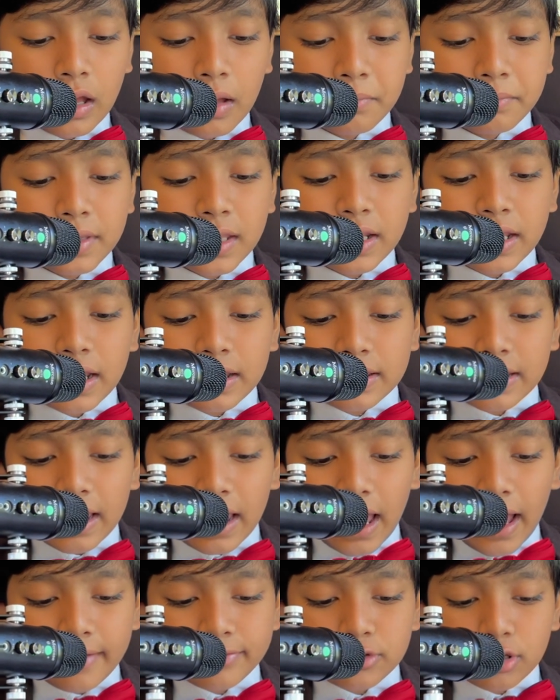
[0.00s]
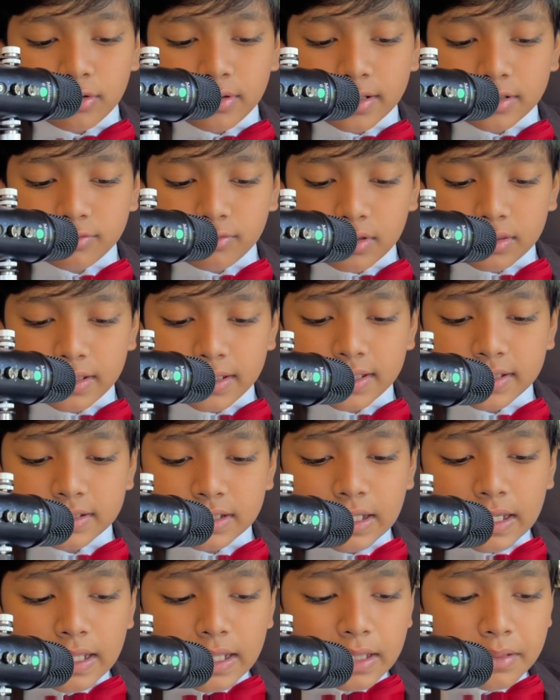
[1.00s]
Immediately after his
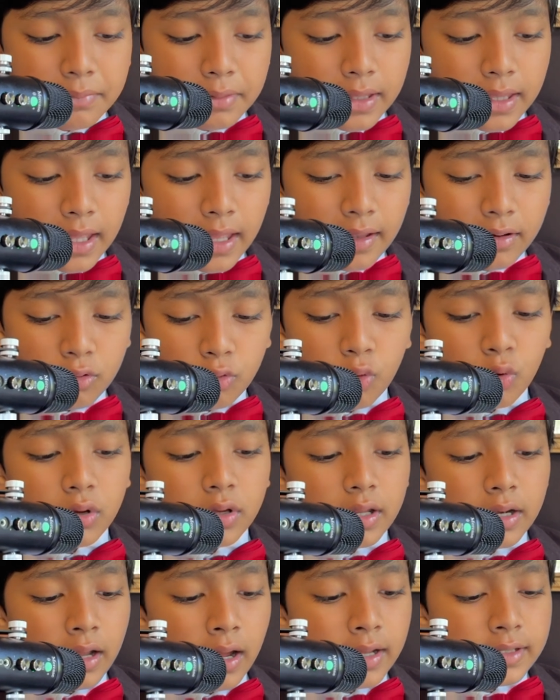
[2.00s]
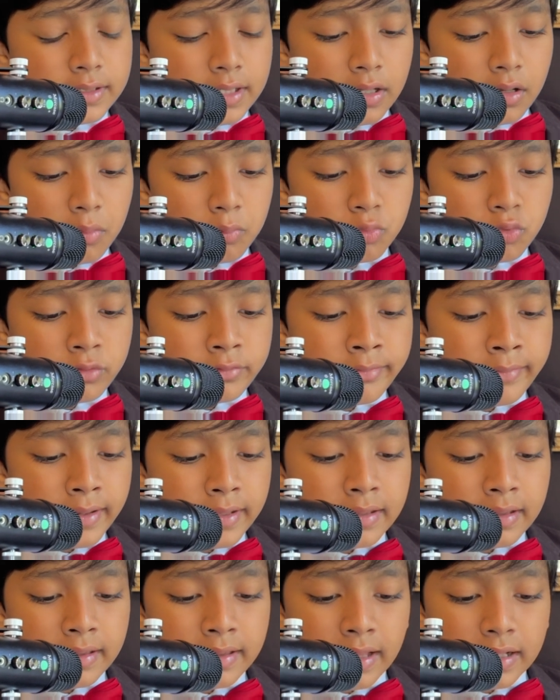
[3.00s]
release, he began organizing a
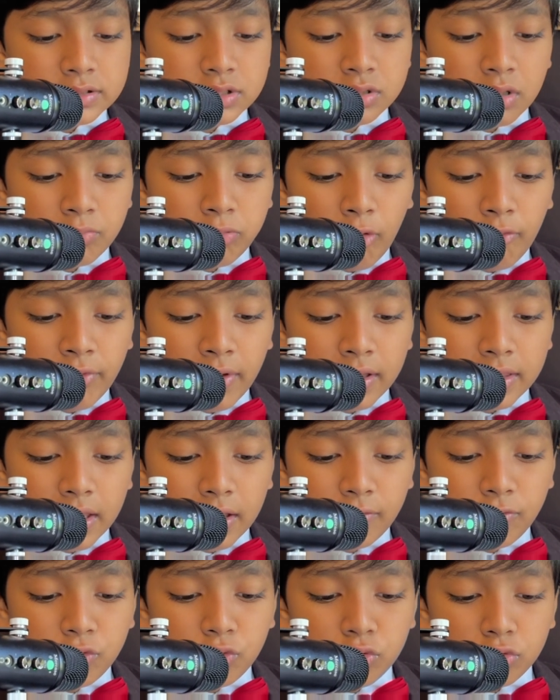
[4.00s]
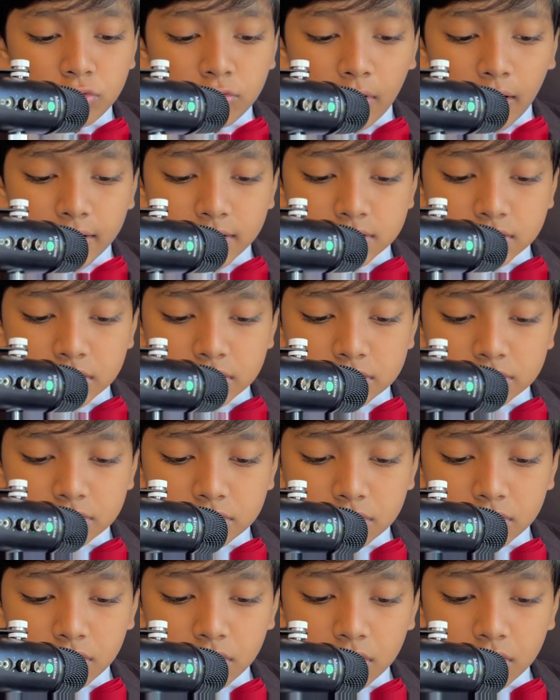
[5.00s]
movement against the prevailing food crisis.